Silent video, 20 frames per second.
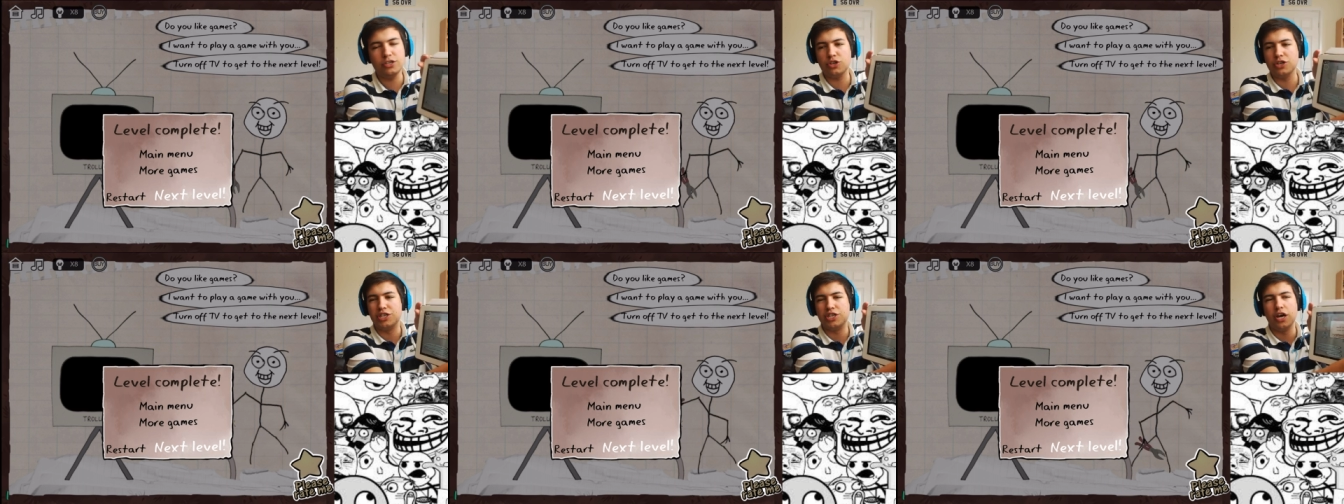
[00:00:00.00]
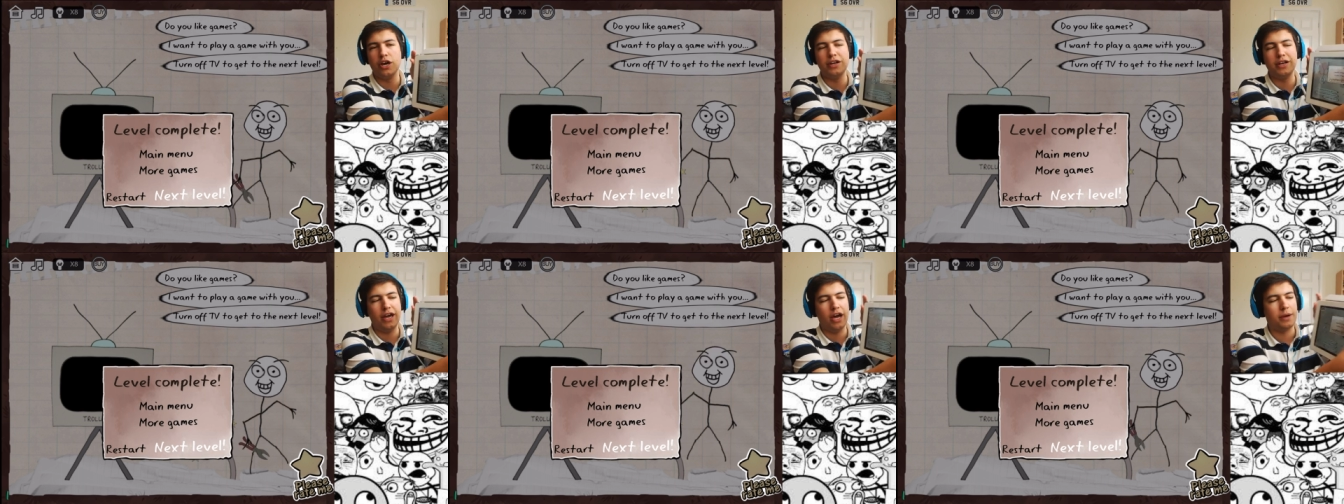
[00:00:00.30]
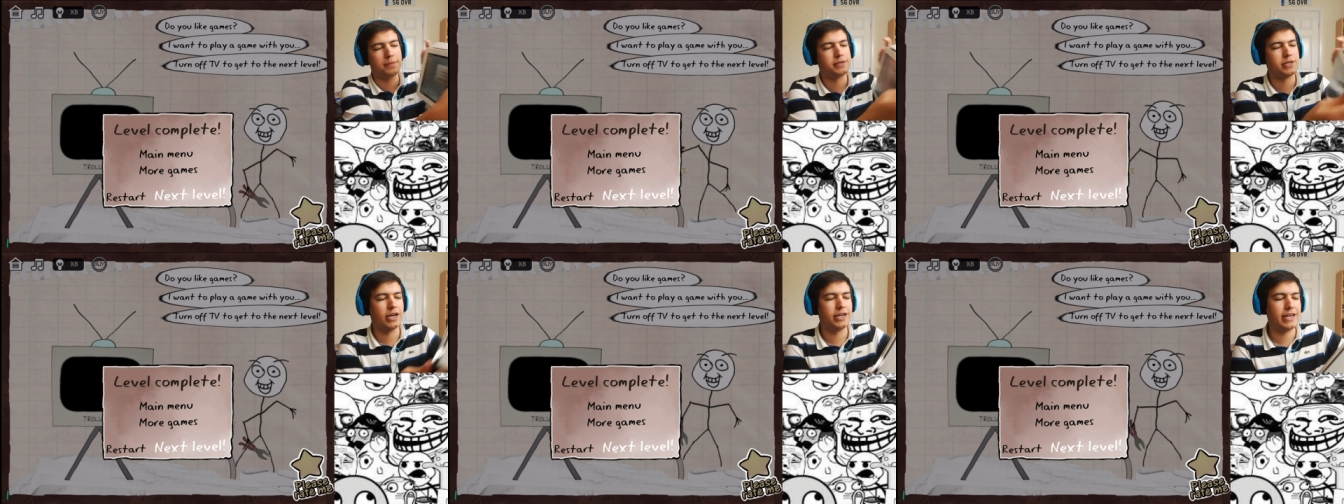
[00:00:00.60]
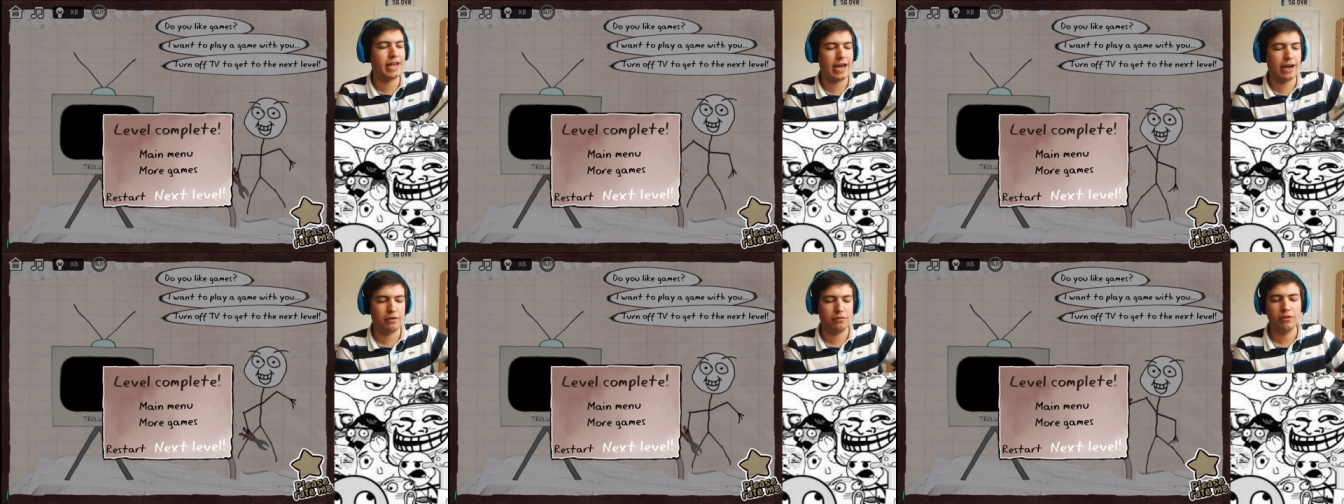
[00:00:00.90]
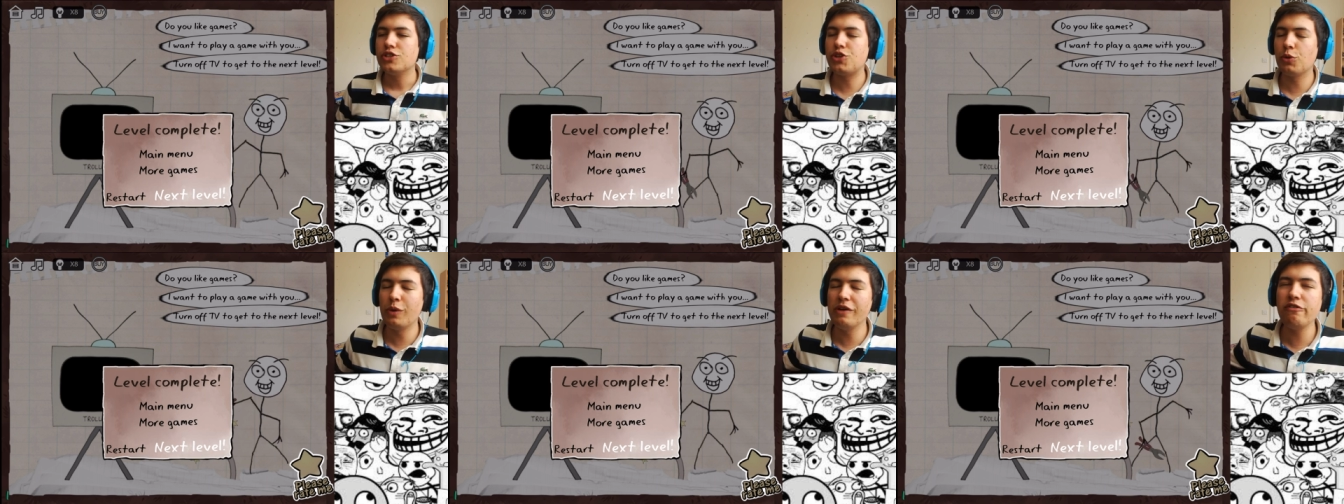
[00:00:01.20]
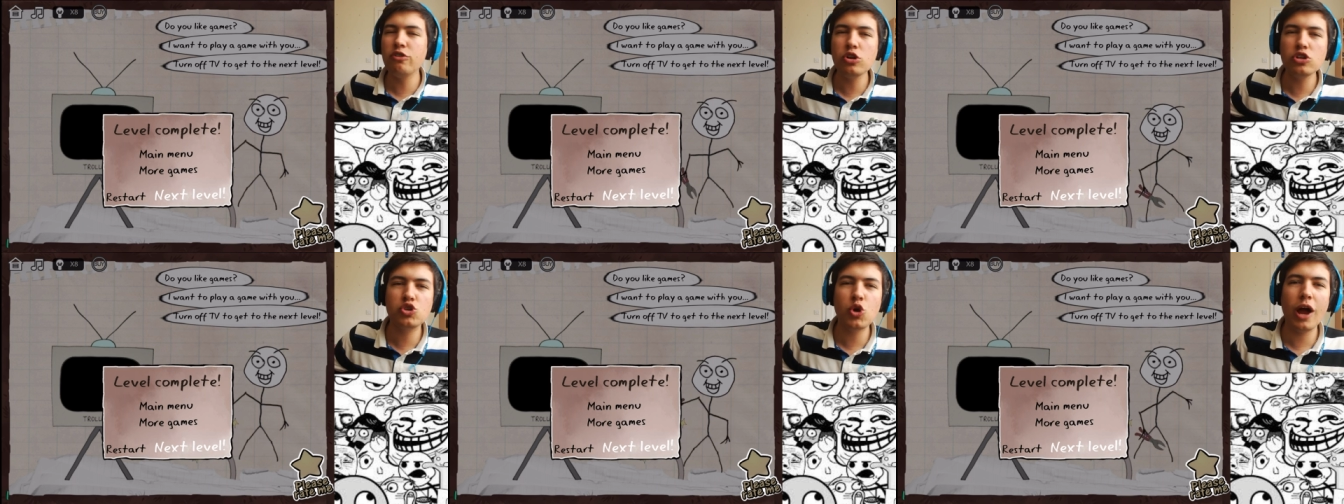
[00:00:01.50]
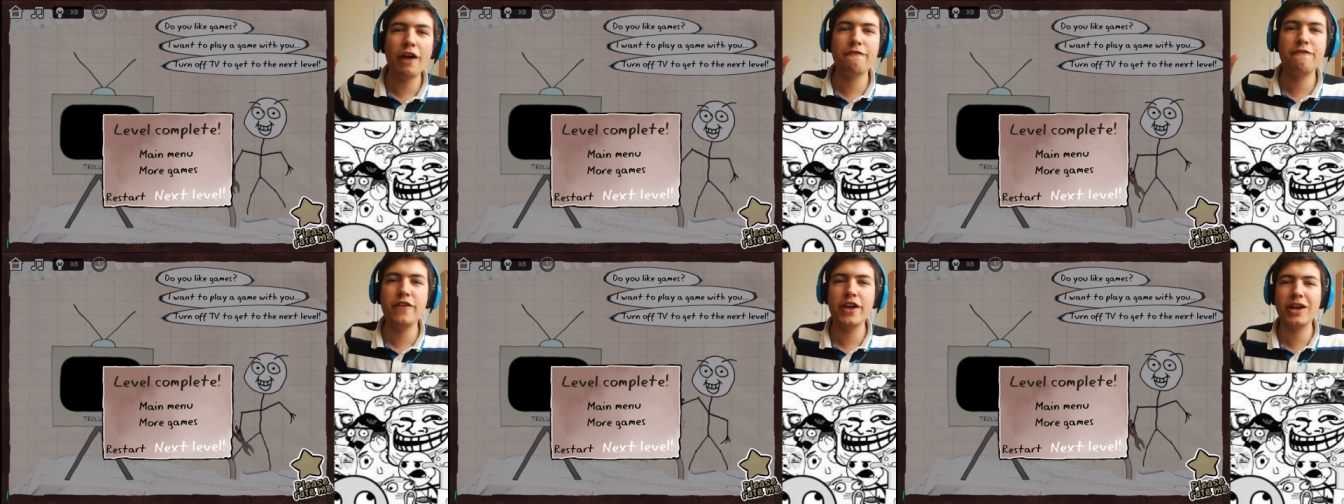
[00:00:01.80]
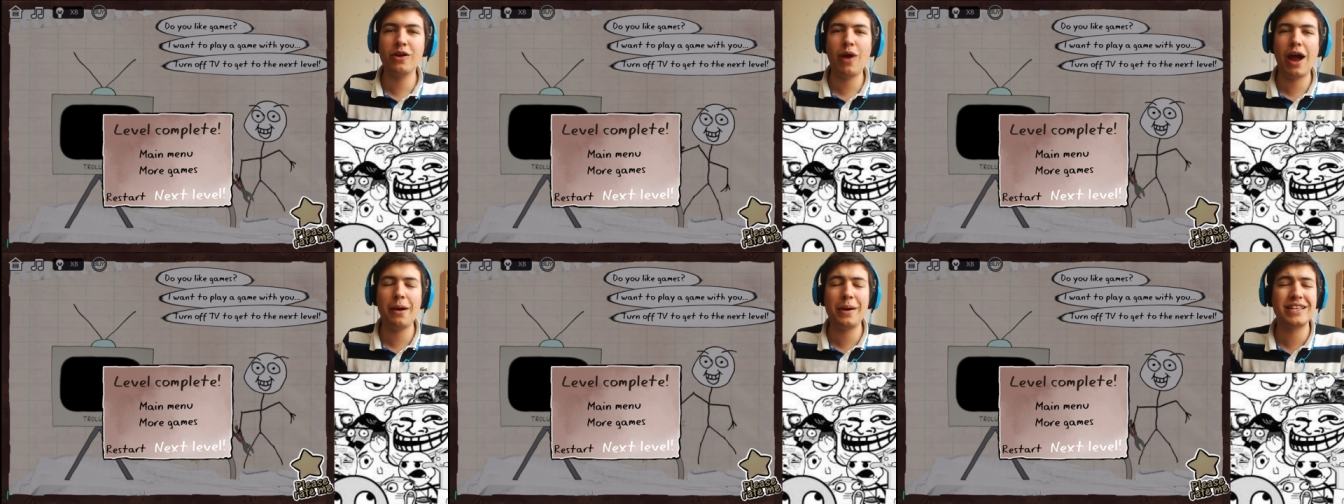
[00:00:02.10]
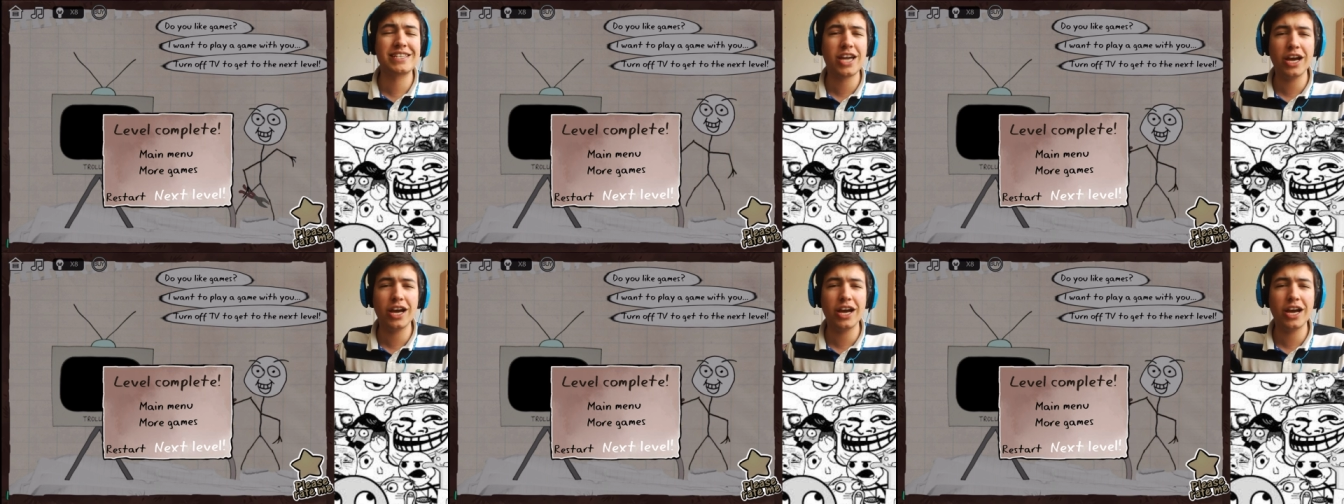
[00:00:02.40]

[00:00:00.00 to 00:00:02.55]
It literally turned it upside down. So we've got to try and figure out,